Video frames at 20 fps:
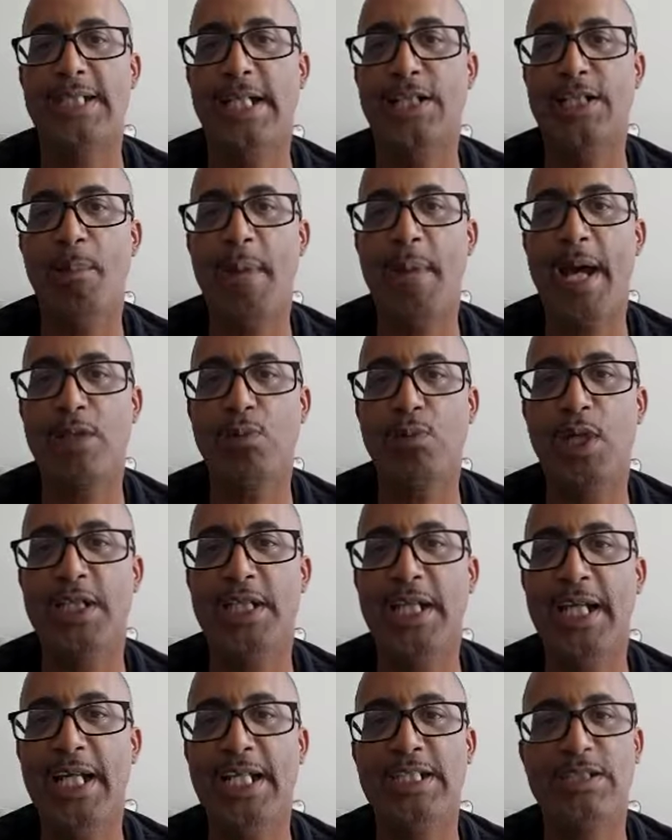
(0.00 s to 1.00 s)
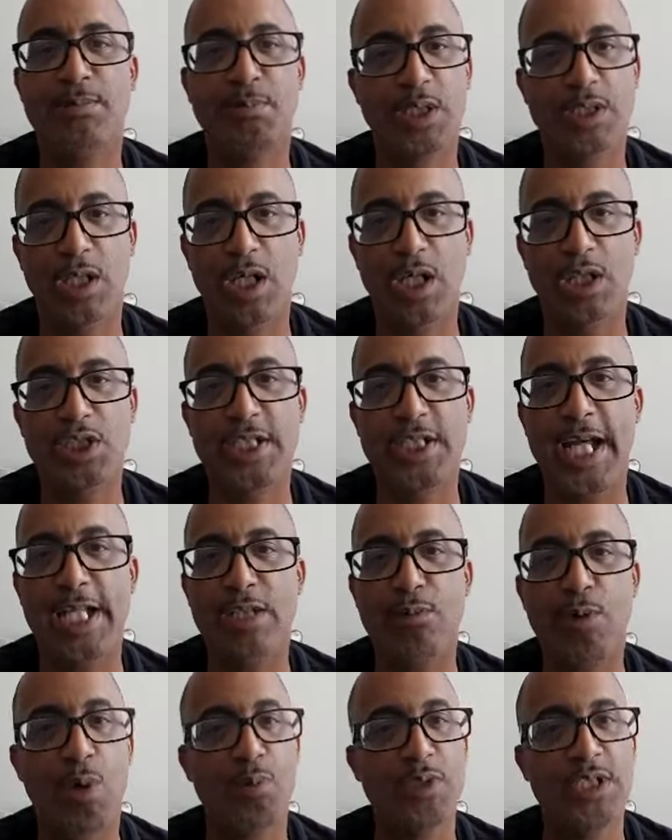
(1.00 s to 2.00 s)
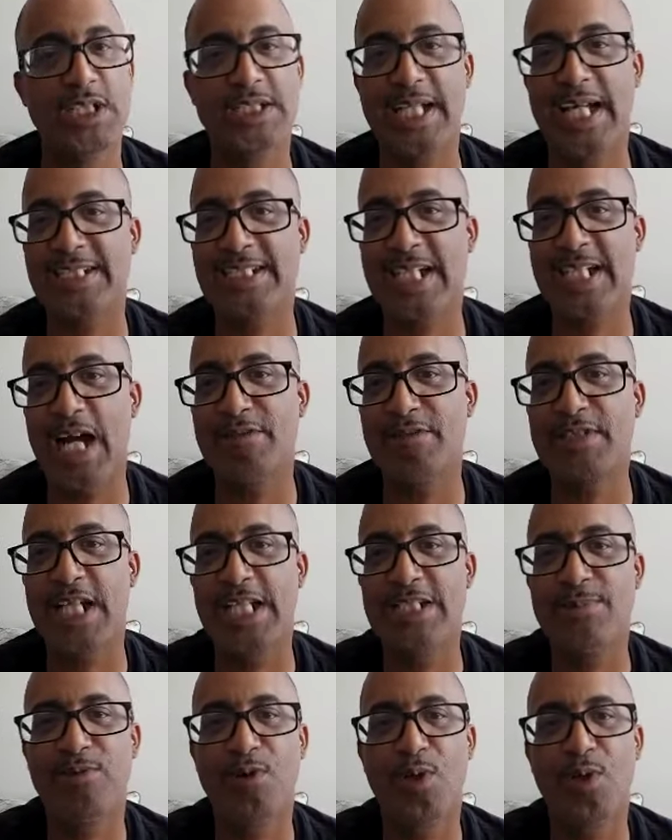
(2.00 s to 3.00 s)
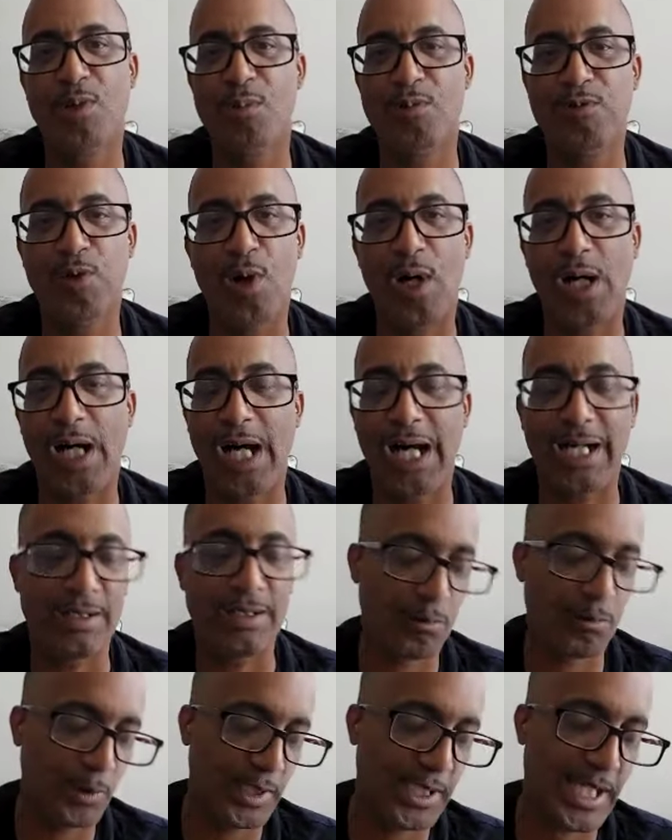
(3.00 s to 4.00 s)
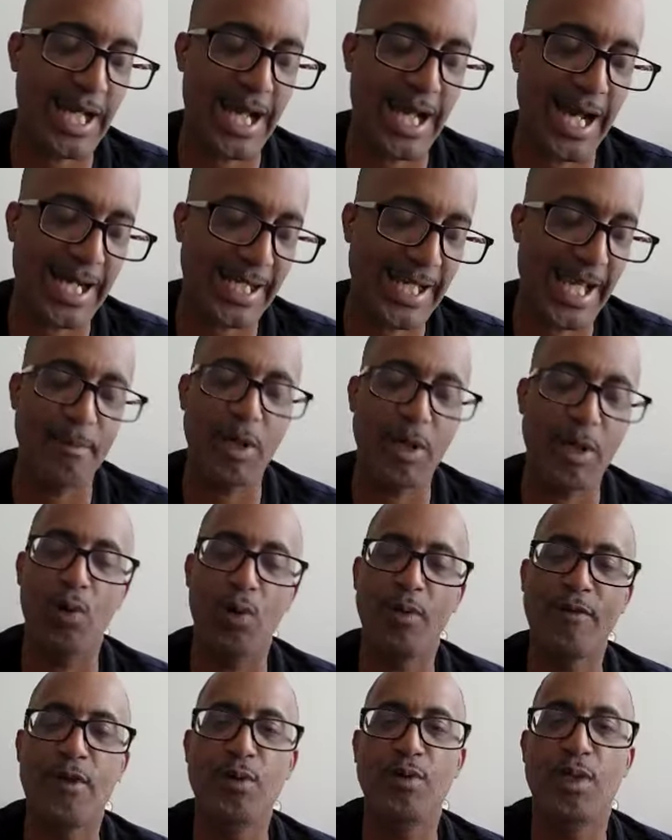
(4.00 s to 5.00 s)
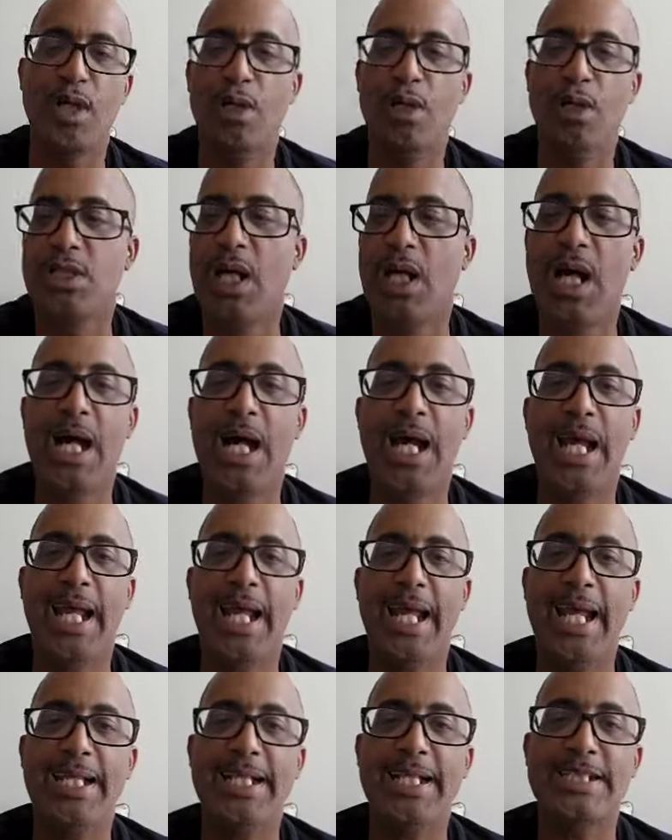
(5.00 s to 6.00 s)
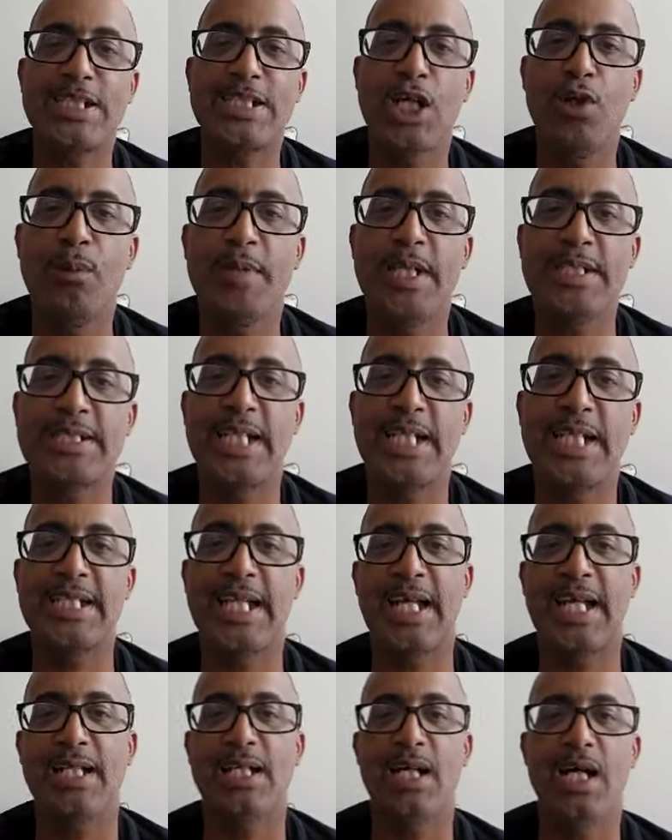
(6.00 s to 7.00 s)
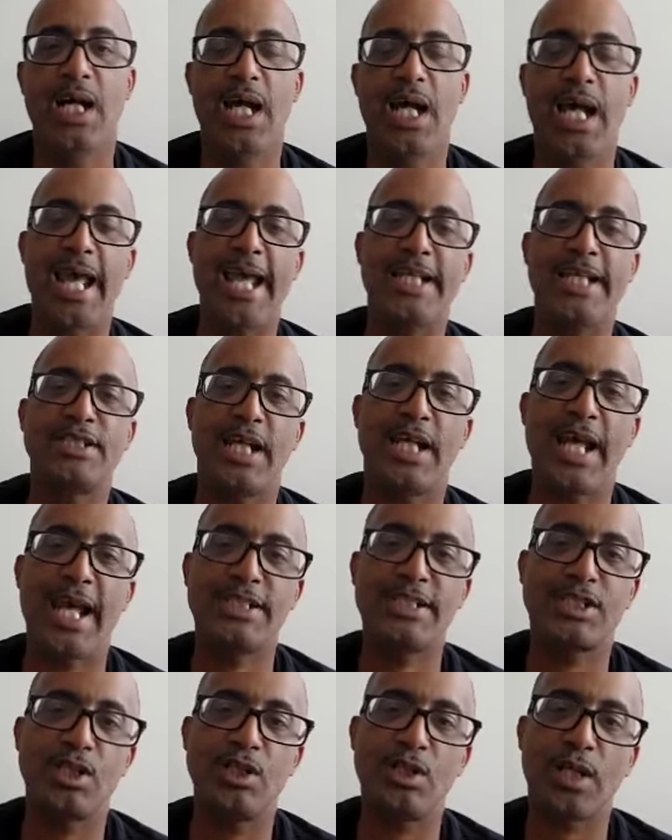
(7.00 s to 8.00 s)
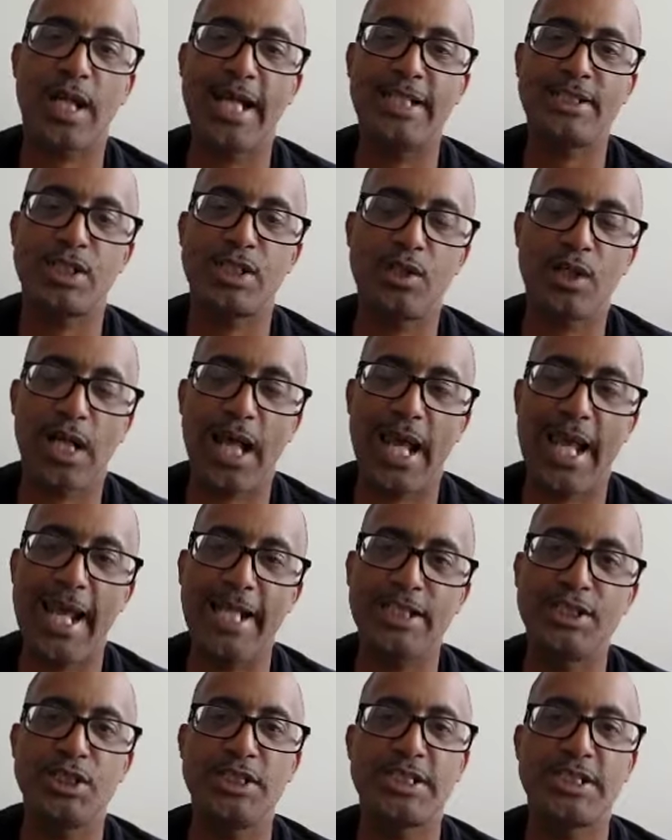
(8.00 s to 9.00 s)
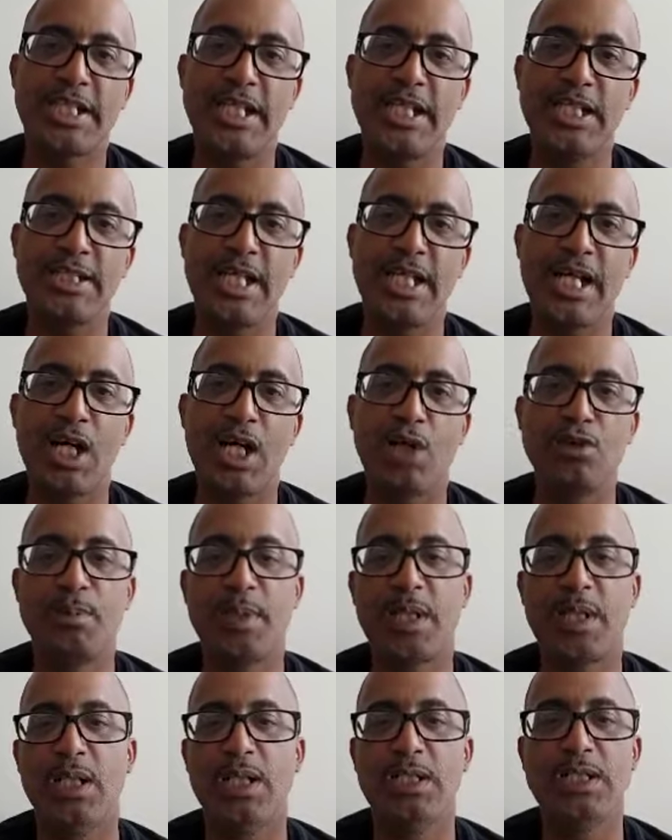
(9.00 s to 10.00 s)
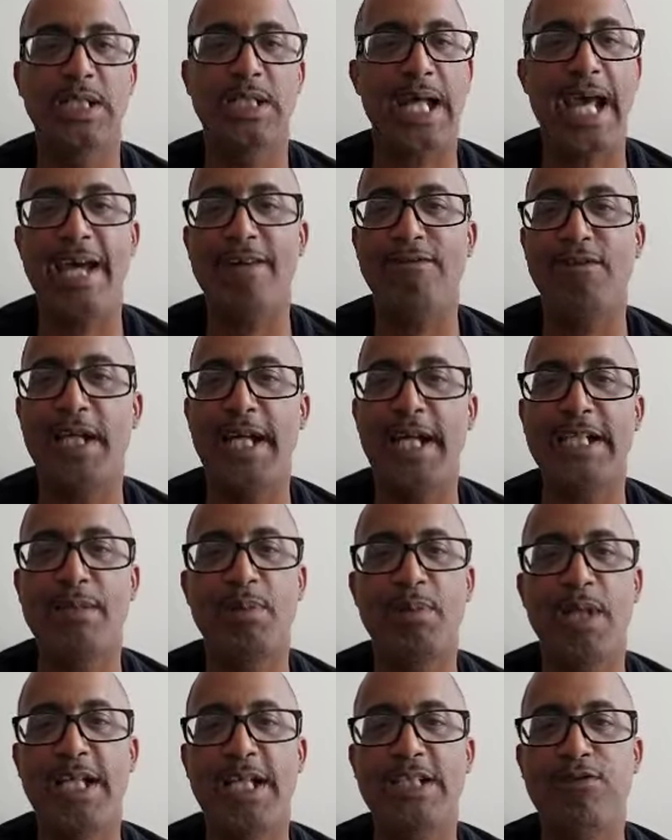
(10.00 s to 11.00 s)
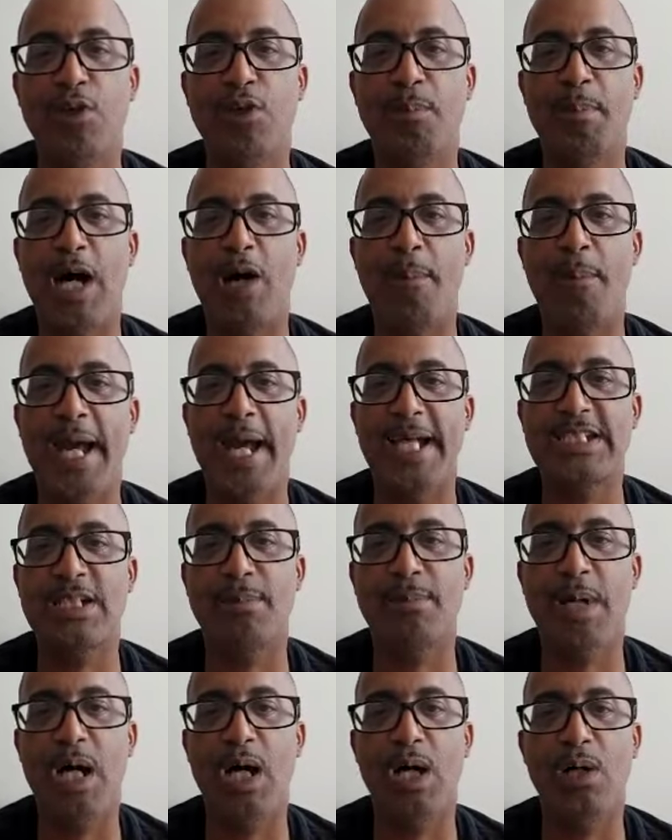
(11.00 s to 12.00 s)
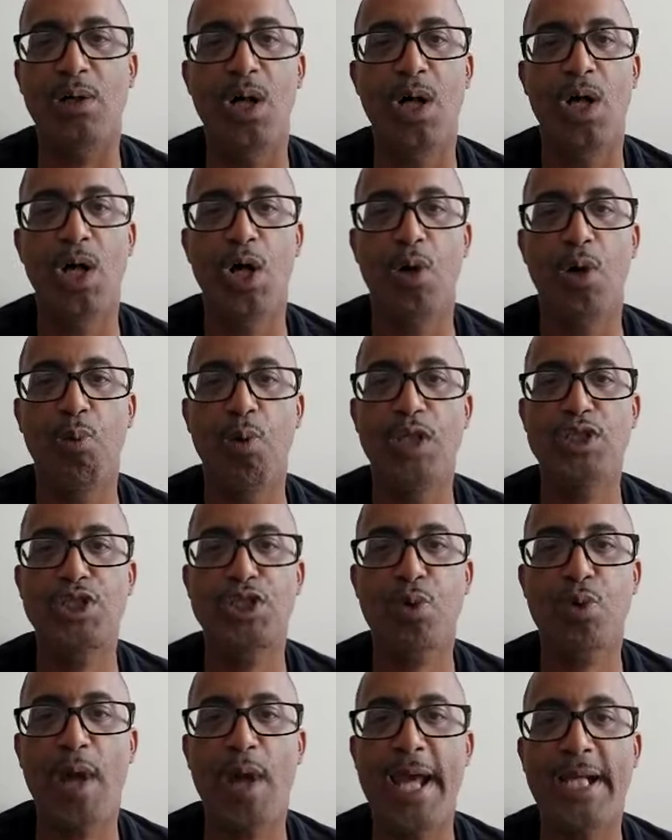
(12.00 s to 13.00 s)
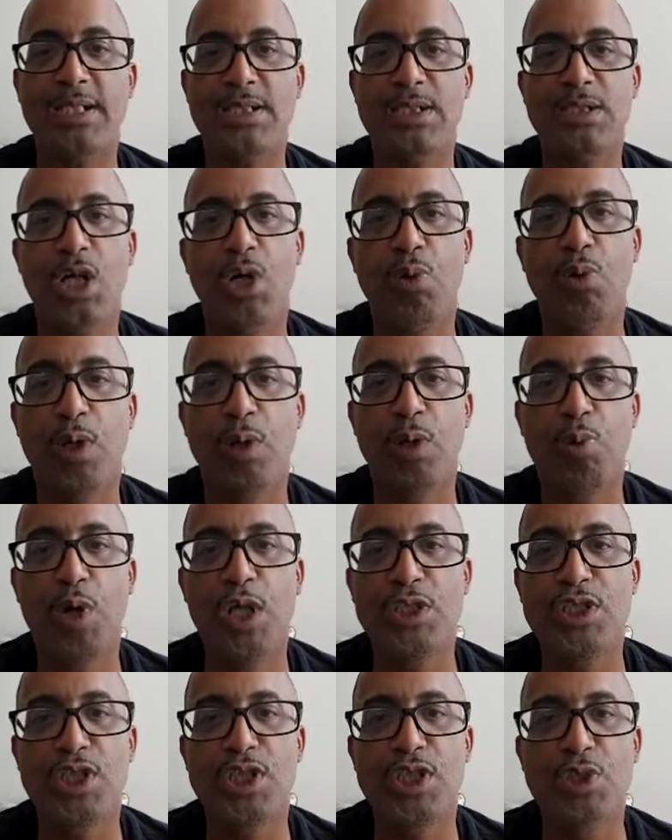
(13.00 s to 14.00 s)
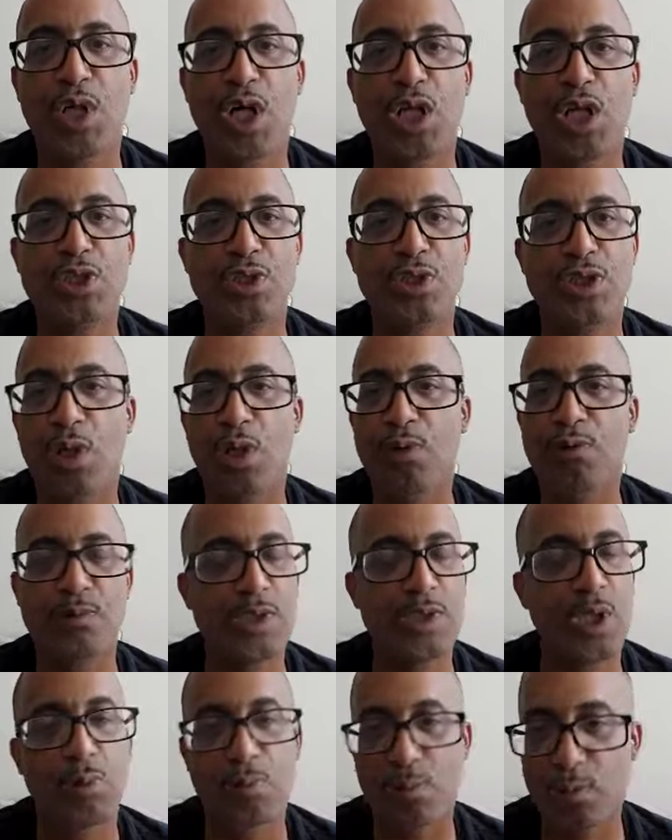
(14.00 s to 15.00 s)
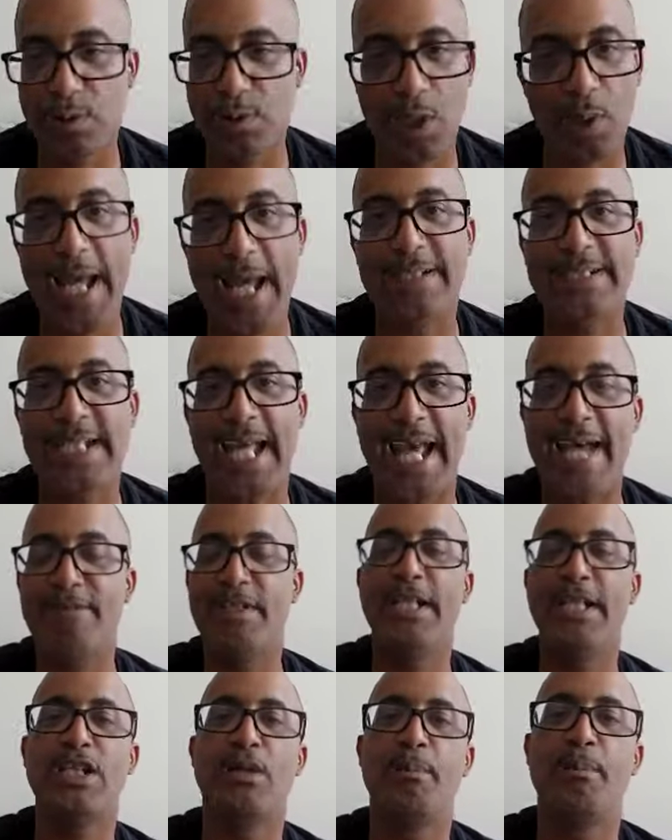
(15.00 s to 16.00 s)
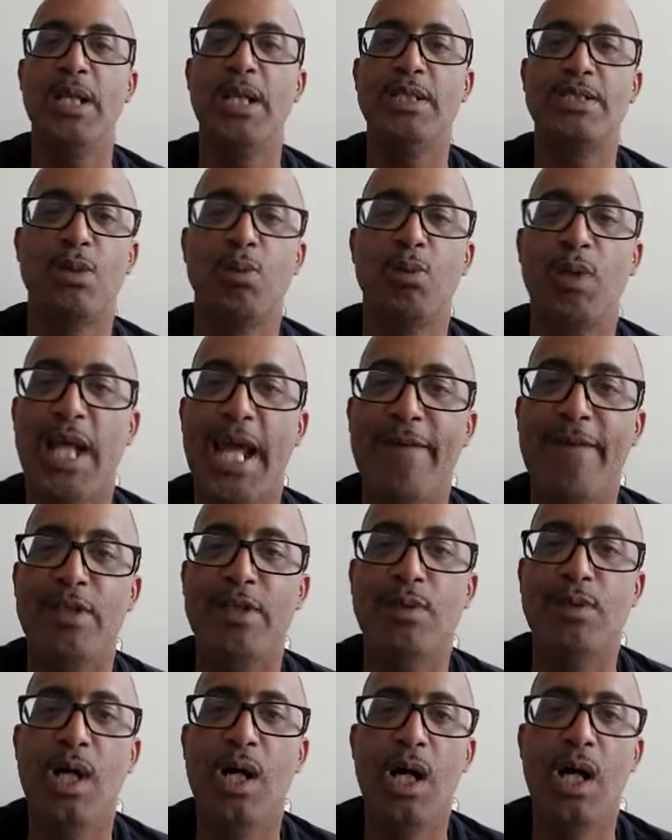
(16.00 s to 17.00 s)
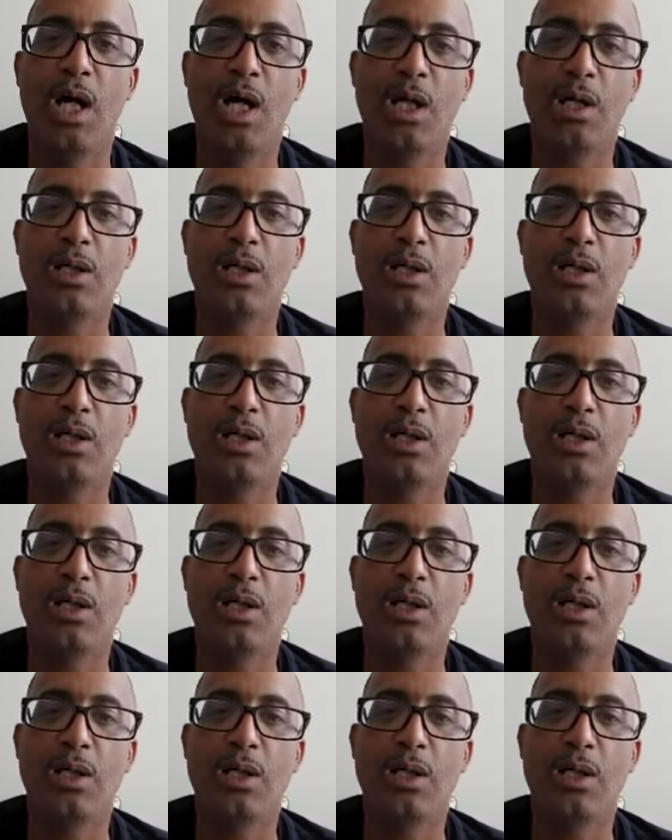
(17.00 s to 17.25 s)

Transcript: I said, no matter what it is, but understand your role. We just had this conversation before, before I we came, I came on with you, Coach, and I told him this. I said, at, at your at your age, your skill set, Coach, because athletic plays football, basketball, runs track, you know, run, runs the 200, you know, you know, you know, has athletic ability or what have awesome. you.